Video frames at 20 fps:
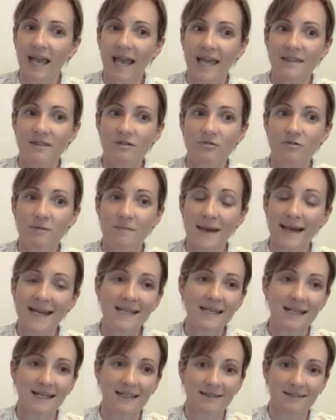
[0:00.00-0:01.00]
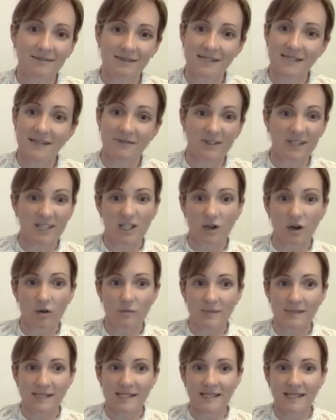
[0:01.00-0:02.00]
And the remaining
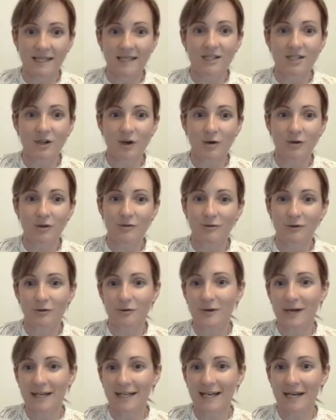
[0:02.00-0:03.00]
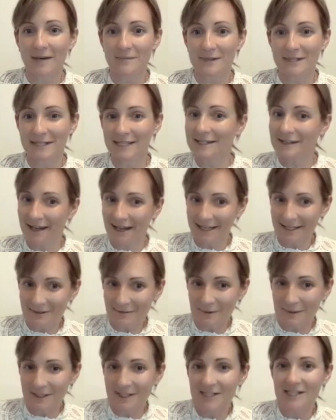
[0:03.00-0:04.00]
70-odd% go through a company like
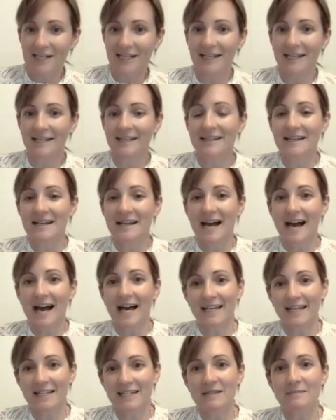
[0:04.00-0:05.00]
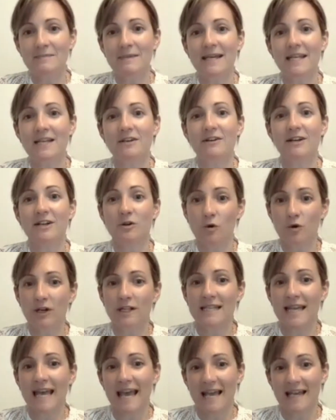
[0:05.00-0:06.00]
WYCH here, an intermediary, in order
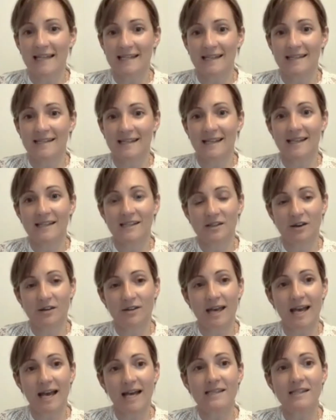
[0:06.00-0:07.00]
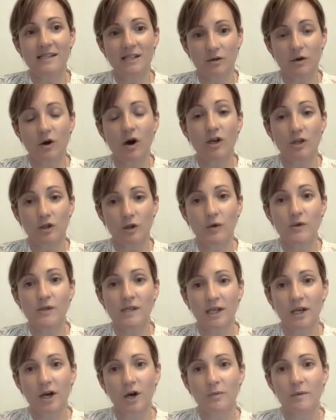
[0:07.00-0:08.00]
to access it. So they are still
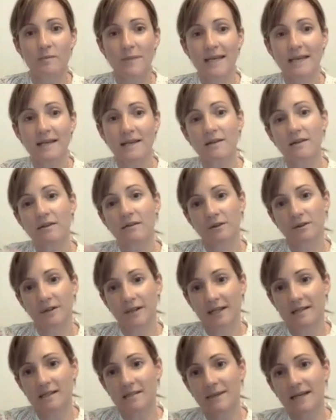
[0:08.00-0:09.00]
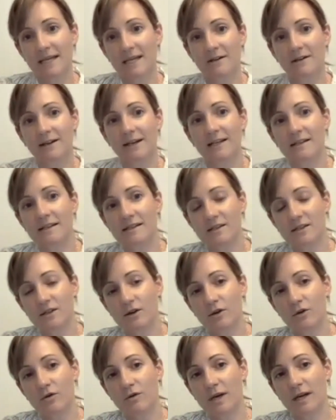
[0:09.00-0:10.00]
using open banking through an intermediary.
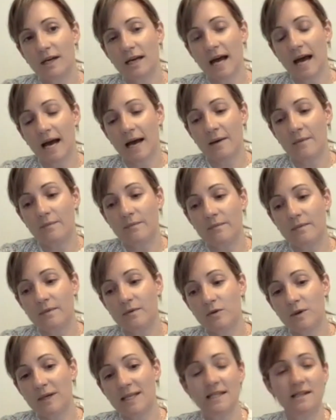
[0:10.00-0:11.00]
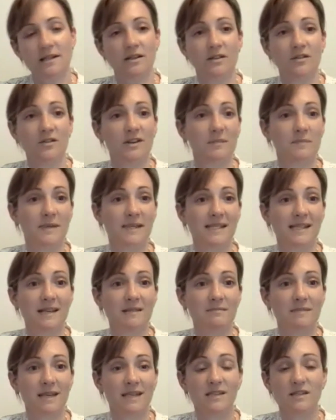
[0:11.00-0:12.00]
So 20 to
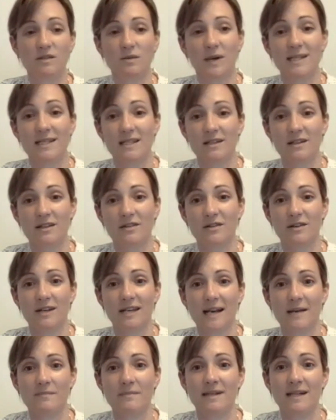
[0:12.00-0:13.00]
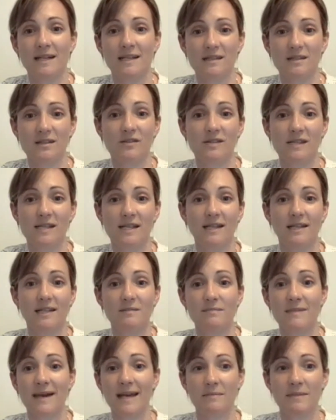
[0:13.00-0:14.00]
30% means 20 to 30 companies in New
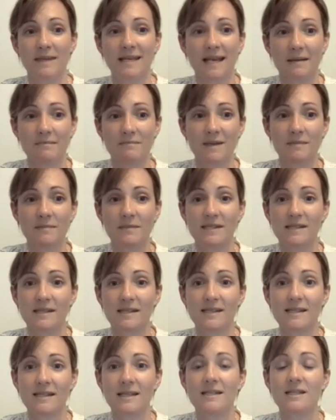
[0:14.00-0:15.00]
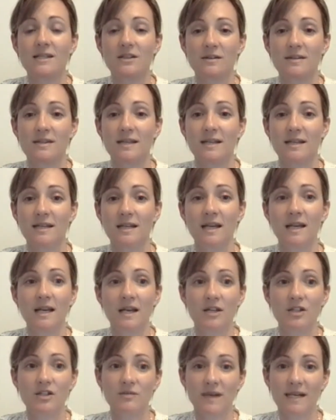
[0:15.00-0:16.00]
Zealand may become members of the centre and then
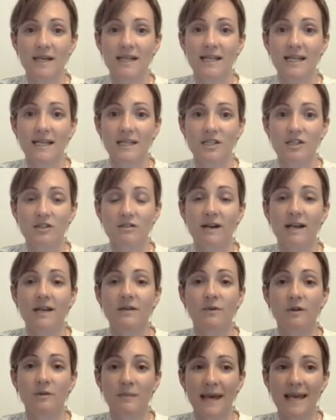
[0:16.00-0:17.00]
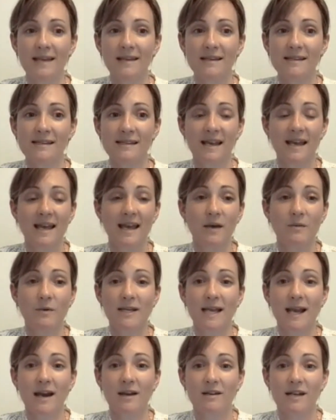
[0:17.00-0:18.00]
directly integrate with banks. And
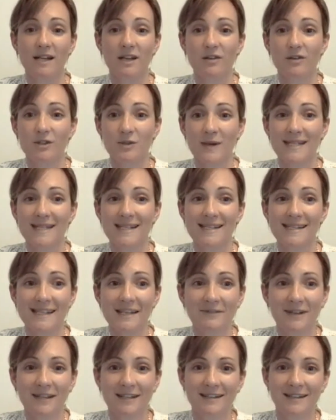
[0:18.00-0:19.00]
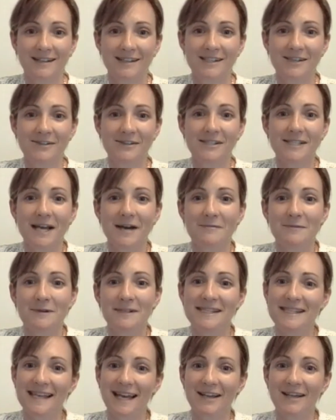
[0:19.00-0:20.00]
we're currently on 27. So some
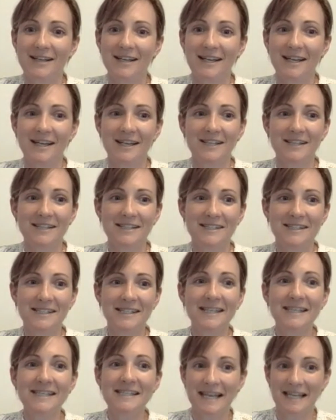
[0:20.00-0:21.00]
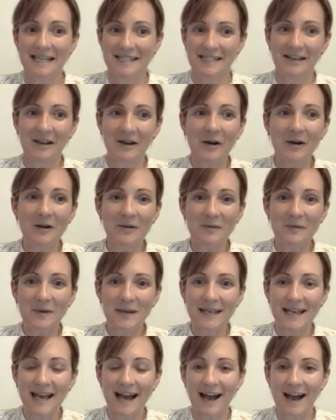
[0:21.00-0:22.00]
would say, geez, that's a lot.
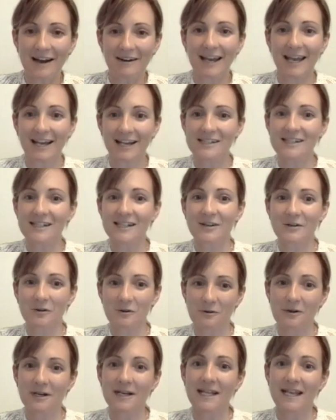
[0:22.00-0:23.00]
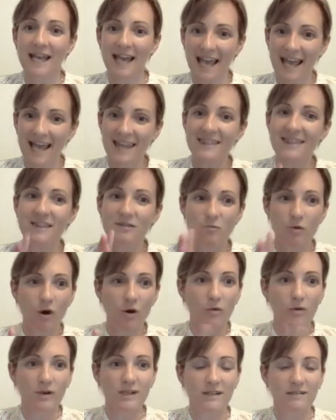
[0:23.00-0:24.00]
We are actually already at
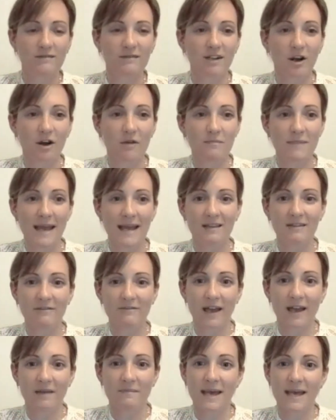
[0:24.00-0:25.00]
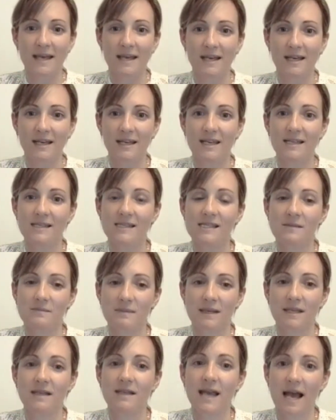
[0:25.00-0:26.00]
what would, back of the fag packet,
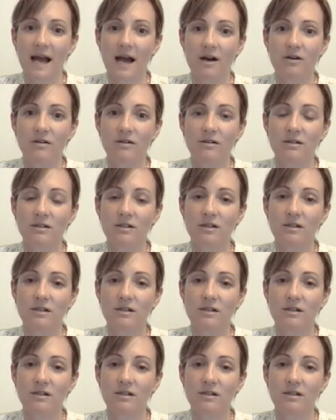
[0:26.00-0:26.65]
estimate our